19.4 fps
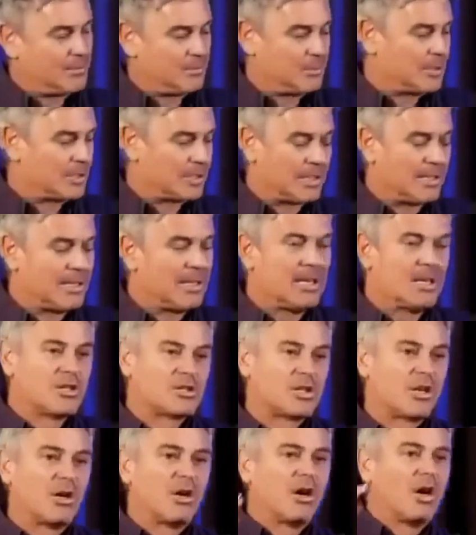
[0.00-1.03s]
done your homework.
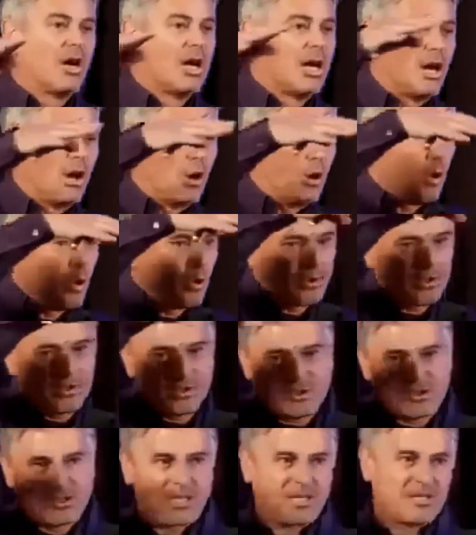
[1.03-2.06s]
So all
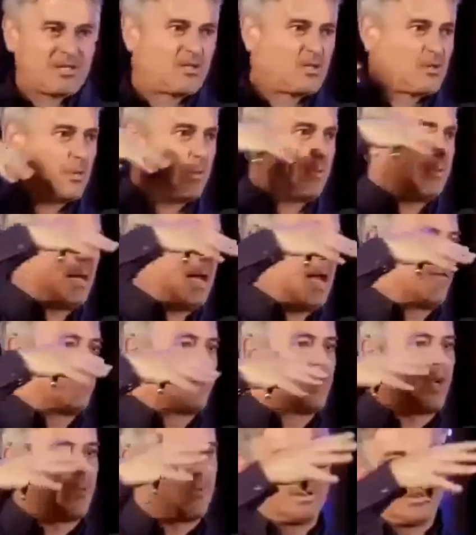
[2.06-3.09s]
the discussions we've been
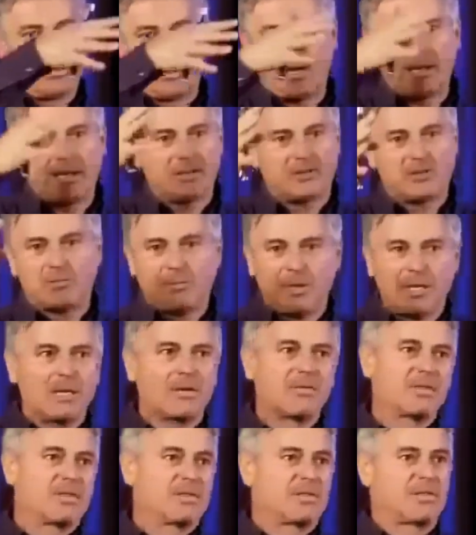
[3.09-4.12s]
having, and I've been going into
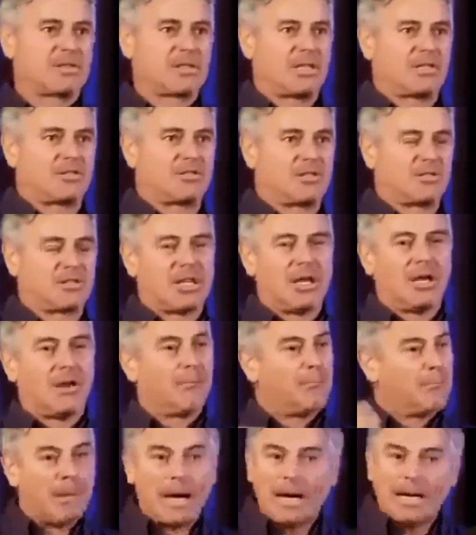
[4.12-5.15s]
many of these discussions,
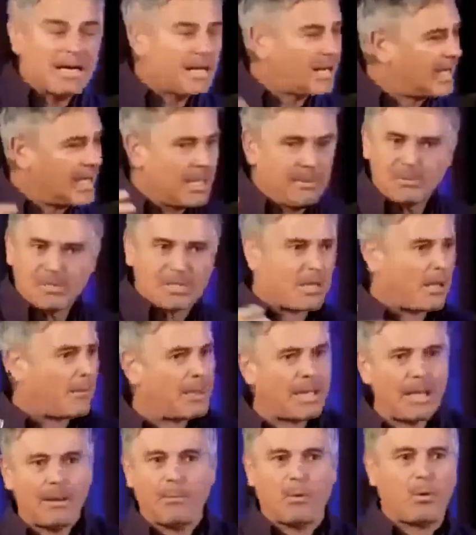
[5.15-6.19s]
money keeps
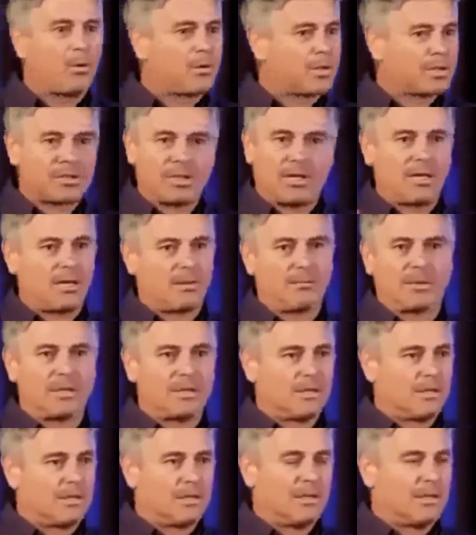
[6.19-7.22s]
coming up all the
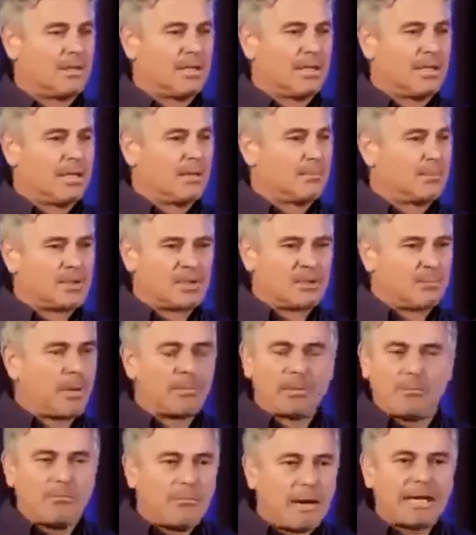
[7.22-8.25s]
time. But
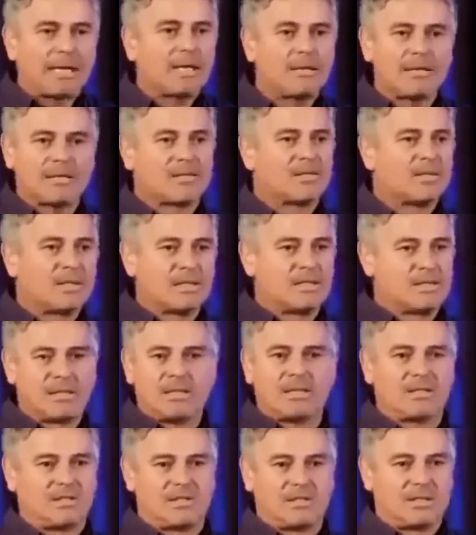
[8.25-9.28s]
remember, money doesn't
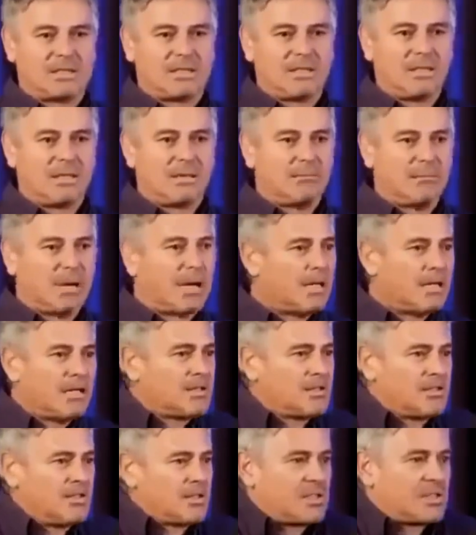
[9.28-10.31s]
exist.
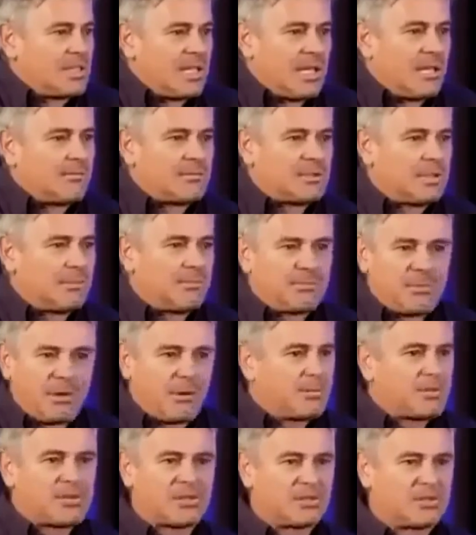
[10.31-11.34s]
Money is just empty
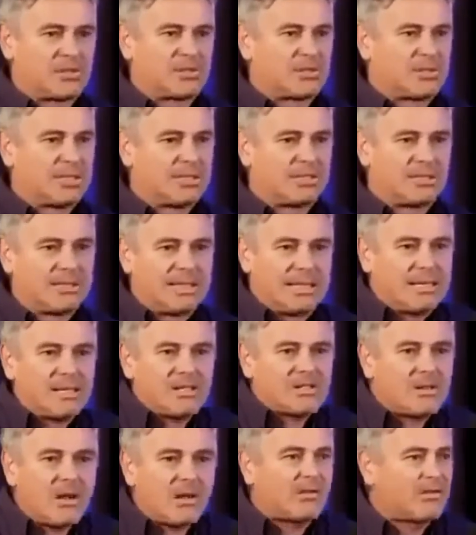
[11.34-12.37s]
promises. There
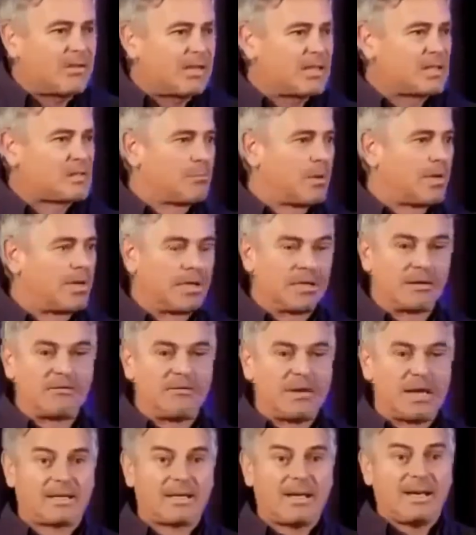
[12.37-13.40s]
is no thing as money.
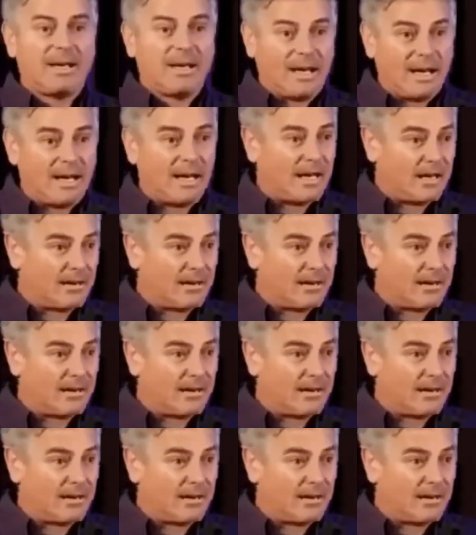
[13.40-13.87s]
In fact,